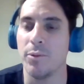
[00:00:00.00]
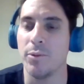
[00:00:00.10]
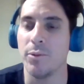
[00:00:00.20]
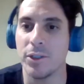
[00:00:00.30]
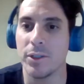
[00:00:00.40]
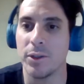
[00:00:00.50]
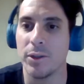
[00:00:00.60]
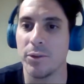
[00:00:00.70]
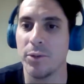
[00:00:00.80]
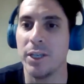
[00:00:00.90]
there's
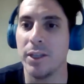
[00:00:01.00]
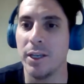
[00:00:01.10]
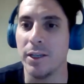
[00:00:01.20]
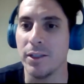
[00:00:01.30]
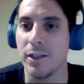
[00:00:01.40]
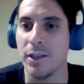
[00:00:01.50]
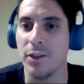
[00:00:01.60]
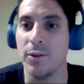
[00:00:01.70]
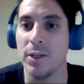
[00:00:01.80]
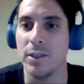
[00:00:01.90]
3 things that
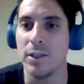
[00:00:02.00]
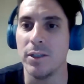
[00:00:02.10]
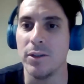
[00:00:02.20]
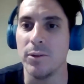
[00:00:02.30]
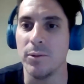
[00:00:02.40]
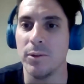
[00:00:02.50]
you need to do